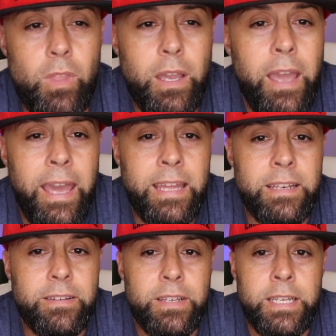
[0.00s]

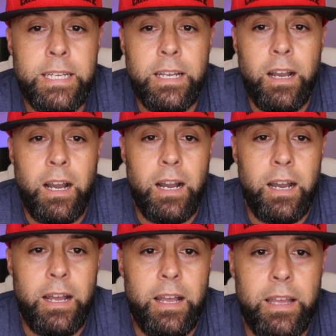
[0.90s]
And
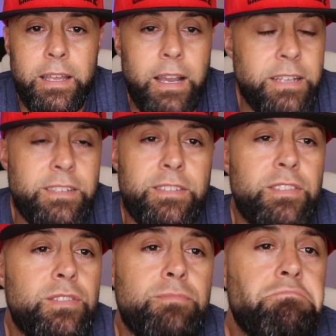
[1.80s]

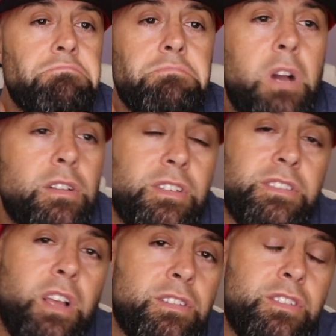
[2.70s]
I'll
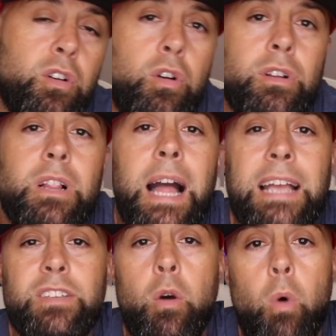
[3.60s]
still go to
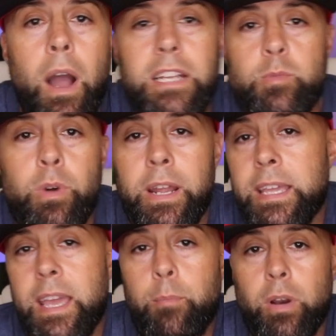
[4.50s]
class, I'll watch, but I
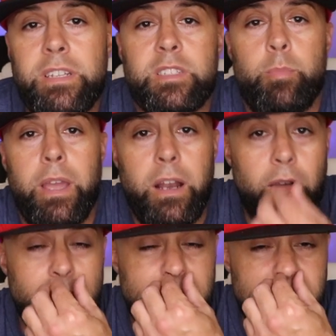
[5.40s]
can't participate,
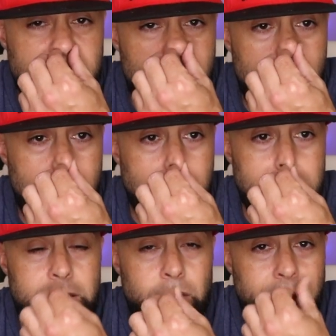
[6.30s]
obviously.
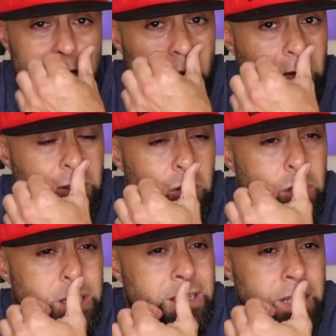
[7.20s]
So that's what I was
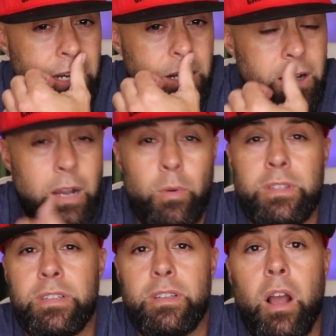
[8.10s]
doing. I went
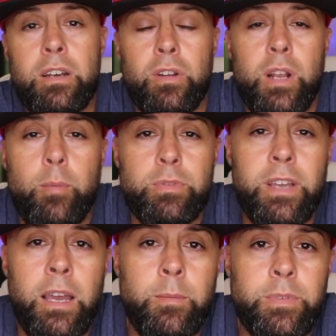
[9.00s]
to the doctor a couple
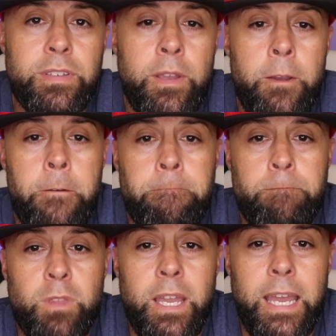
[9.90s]
times,
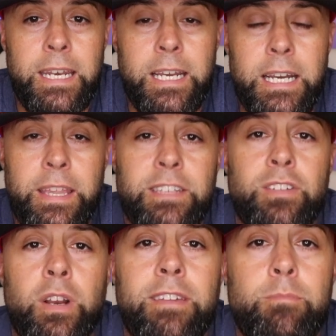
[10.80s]
and they
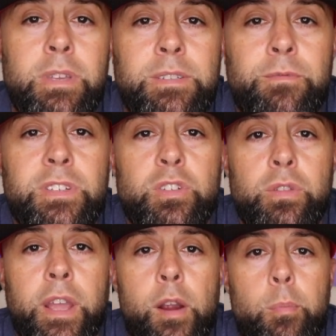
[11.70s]
started giving me some physical
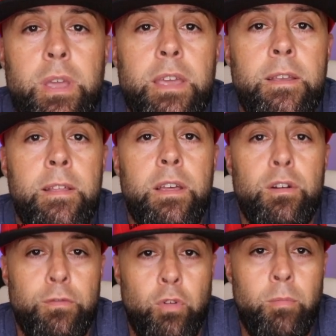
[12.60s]
therapy
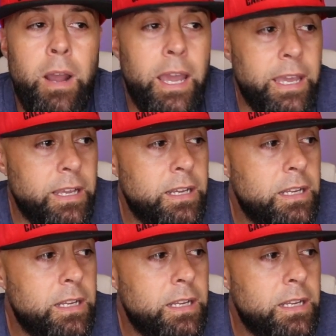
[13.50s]
for my